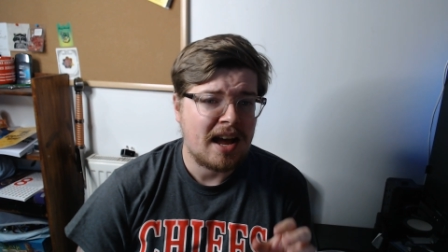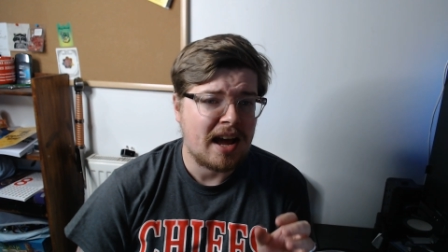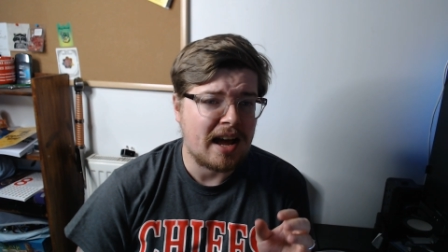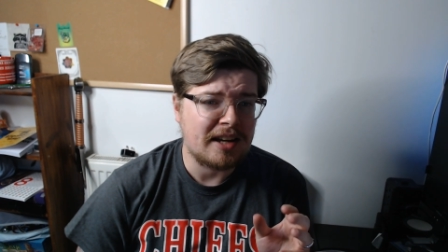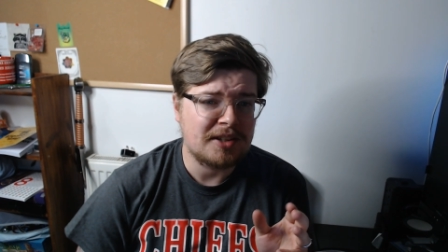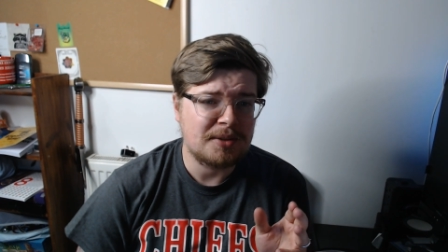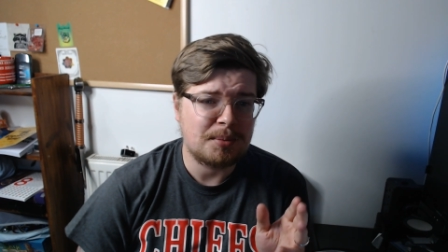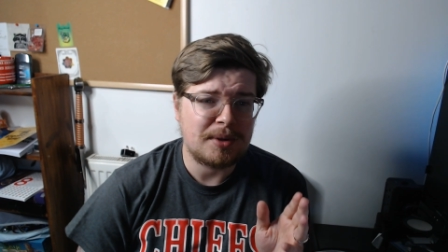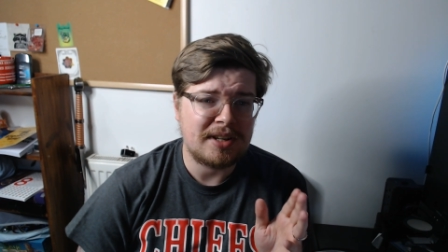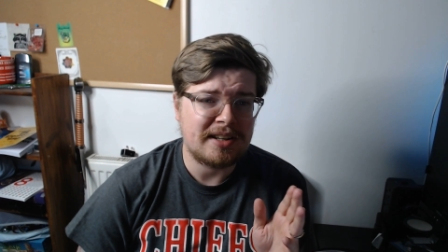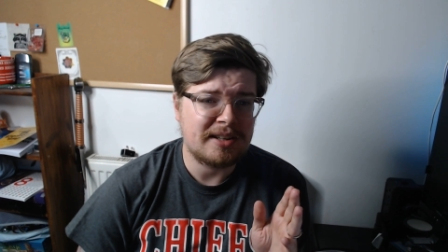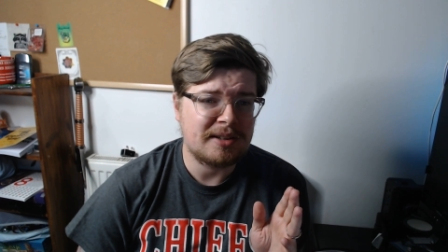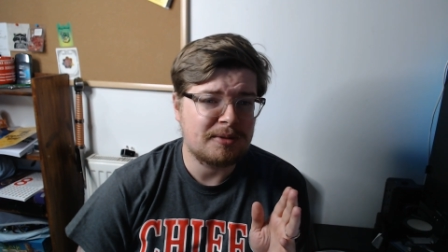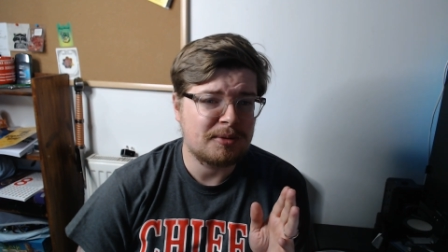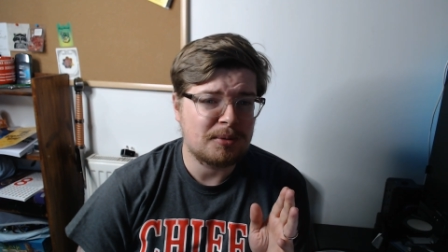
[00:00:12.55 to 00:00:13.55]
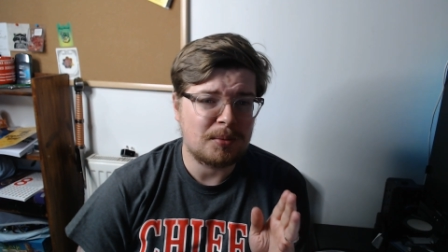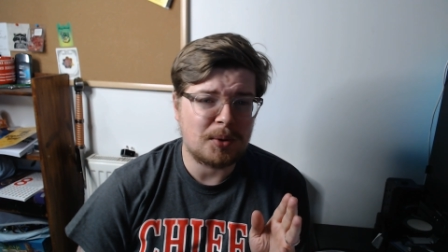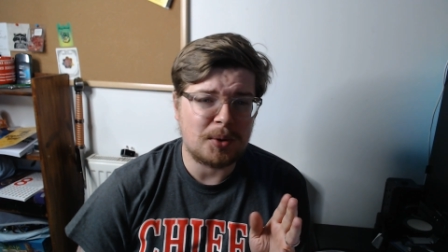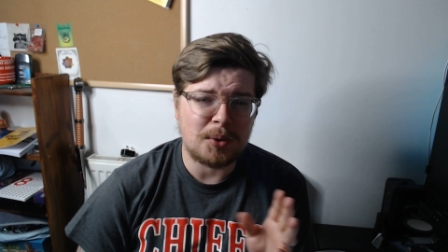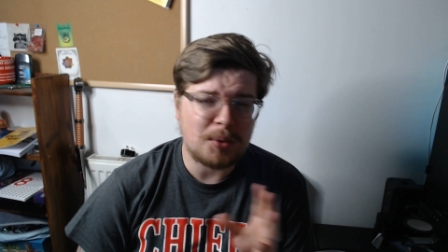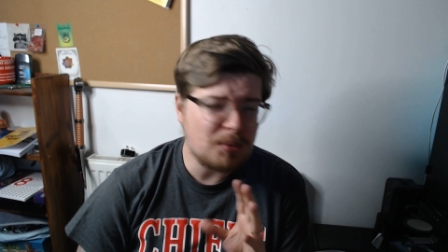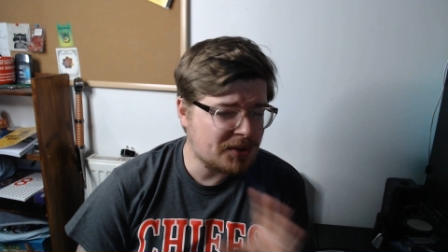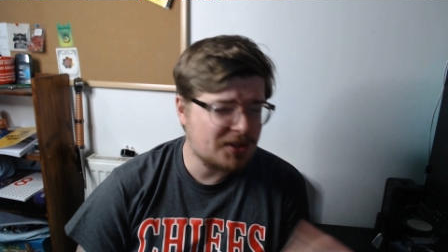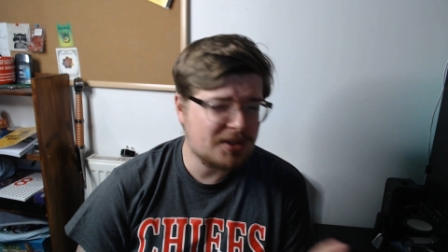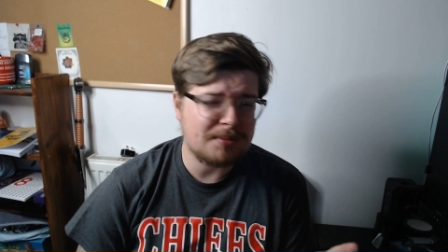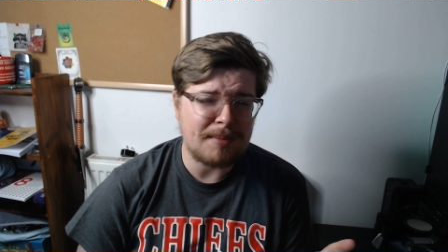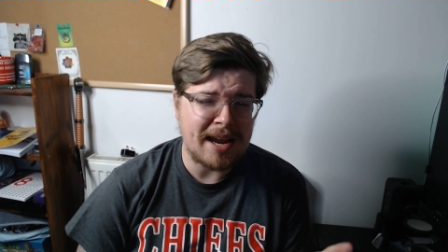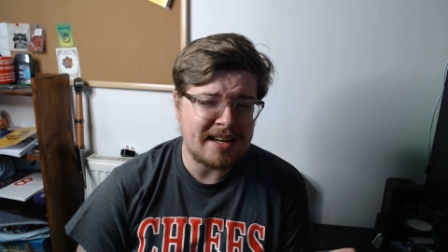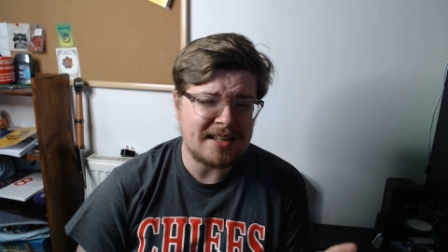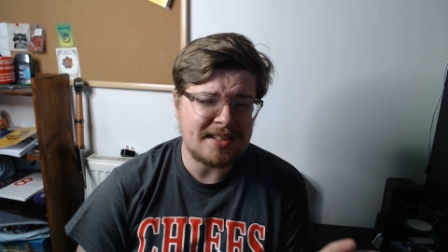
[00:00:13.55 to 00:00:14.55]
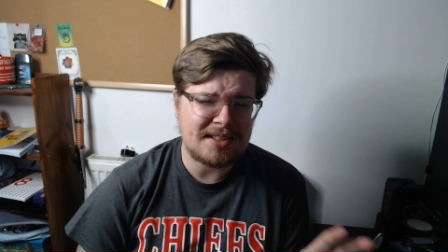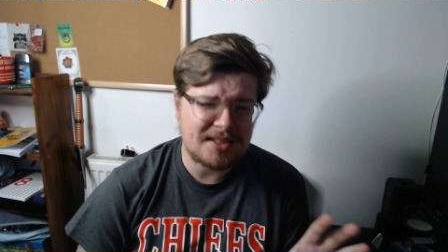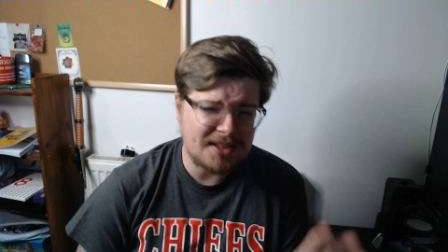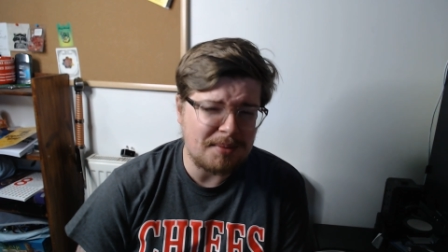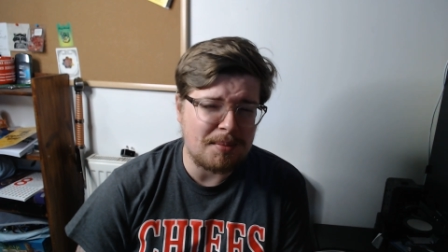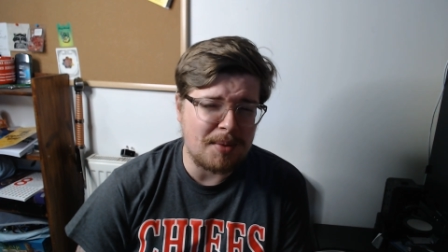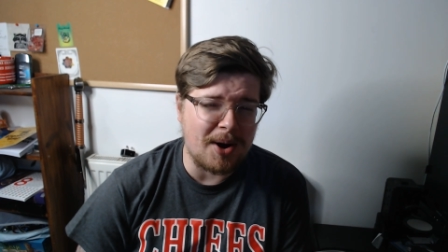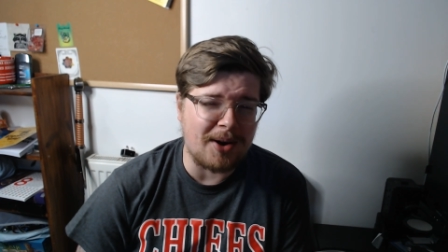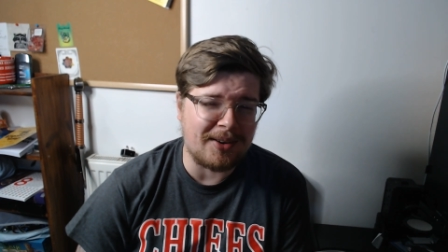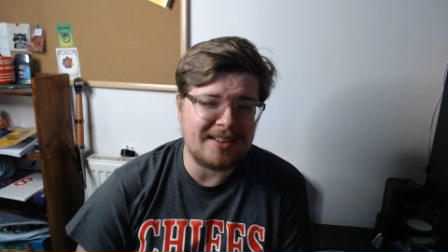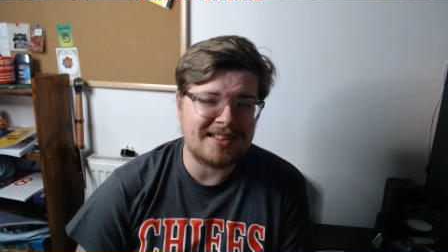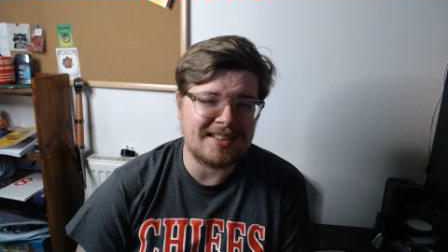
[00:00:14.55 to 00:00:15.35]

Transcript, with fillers: and we have all made it somewhat